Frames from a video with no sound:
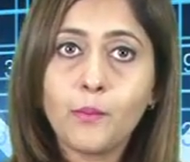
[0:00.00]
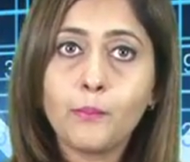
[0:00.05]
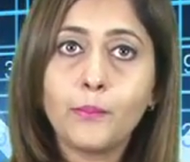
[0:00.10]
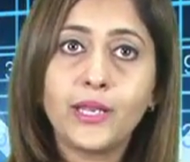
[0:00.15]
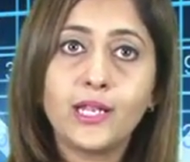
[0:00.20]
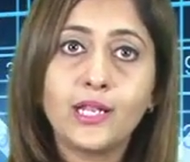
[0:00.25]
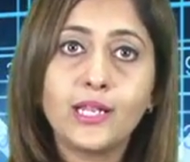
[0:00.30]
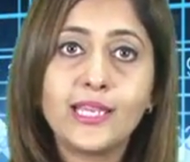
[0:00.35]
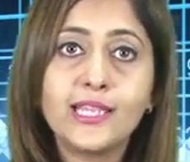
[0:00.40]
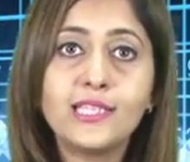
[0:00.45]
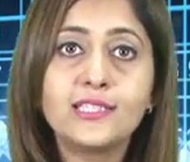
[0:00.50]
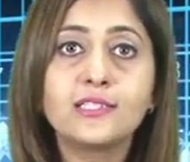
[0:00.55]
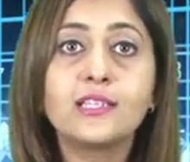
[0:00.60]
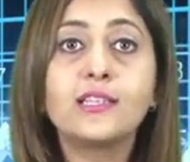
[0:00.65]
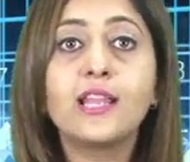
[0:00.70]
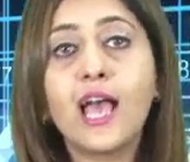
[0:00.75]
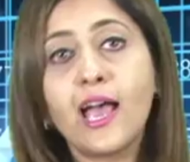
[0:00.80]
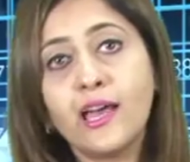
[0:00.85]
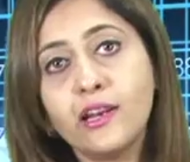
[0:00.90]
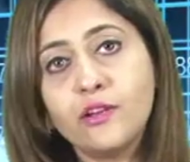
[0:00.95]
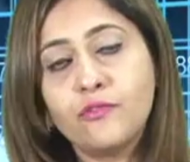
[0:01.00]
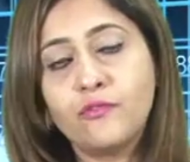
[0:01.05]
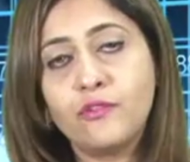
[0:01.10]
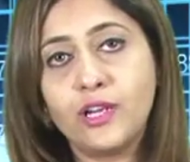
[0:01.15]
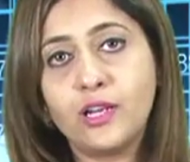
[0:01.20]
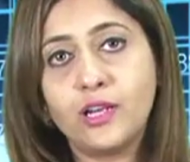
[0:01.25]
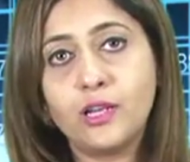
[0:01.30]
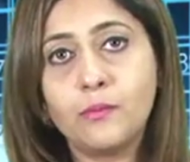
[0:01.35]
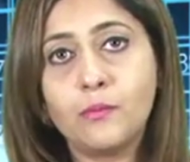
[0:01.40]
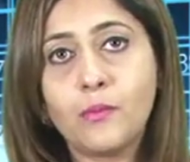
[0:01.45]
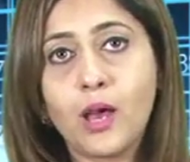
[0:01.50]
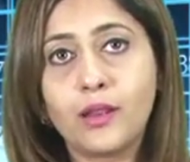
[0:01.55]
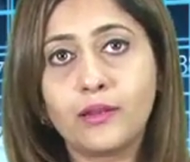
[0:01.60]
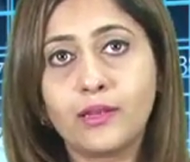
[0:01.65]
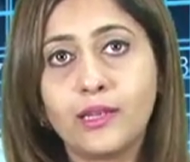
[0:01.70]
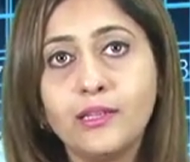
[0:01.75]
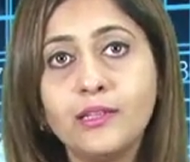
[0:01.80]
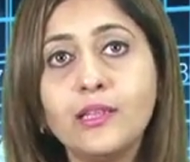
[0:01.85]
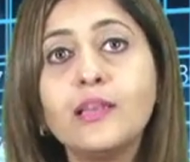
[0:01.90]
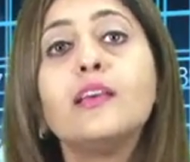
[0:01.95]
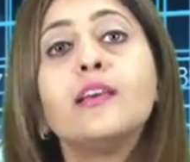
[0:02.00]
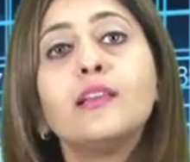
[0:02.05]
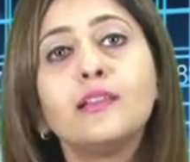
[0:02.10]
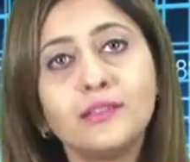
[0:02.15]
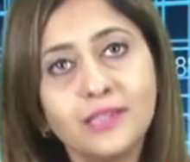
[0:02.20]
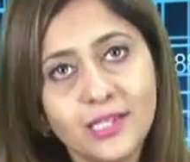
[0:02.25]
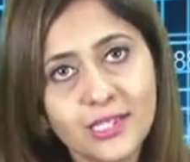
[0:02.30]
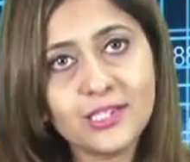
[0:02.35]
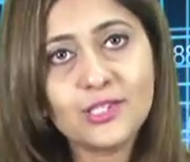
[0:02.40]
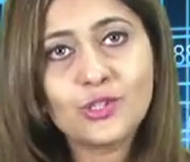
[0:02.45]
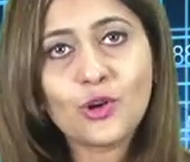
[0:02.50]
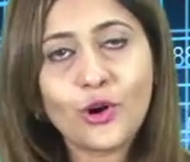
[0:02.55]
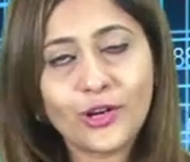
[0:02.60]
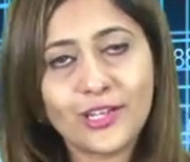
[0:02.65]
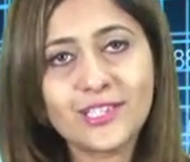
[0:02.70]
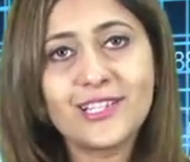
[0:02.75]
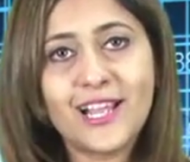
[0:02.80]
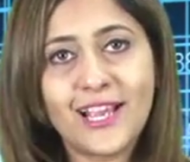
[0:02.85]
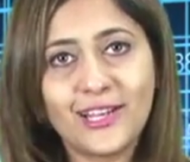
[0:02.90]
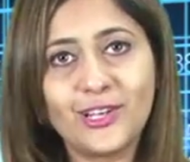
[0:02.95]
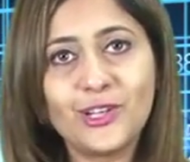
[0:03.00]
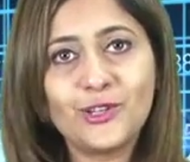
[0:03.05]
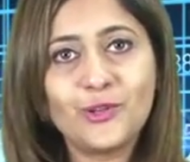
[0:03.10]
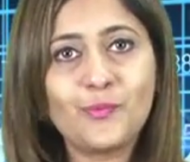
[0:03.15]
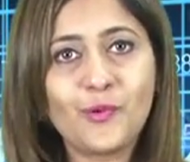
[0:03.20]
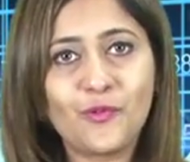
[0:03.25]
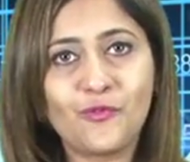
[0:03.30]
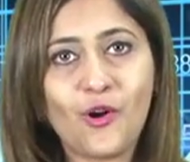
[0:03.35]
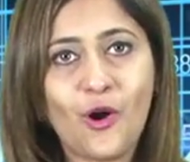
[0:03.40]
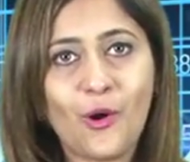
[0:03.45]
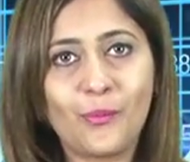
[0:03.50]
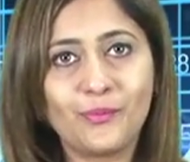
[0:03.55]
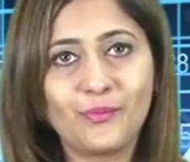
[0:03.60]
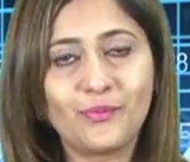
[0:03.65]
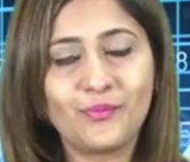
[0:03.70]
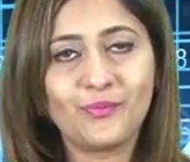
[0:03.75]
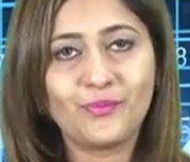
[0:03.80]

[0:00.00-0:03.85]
Middle Eastern and African market, this stock is likely to perform.